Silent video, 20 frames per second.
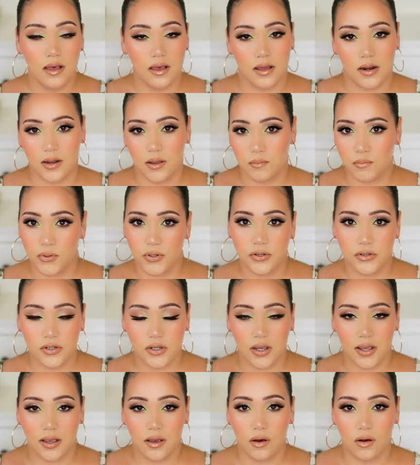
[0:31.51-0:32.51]
and I
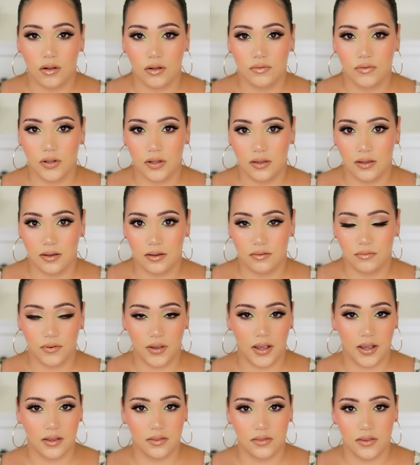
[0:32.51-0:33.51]
appreciate all of the love
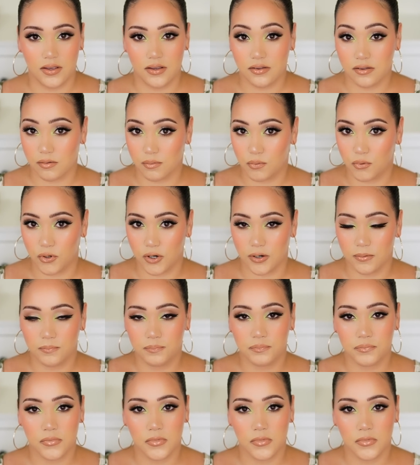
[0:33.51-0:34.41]
and the support.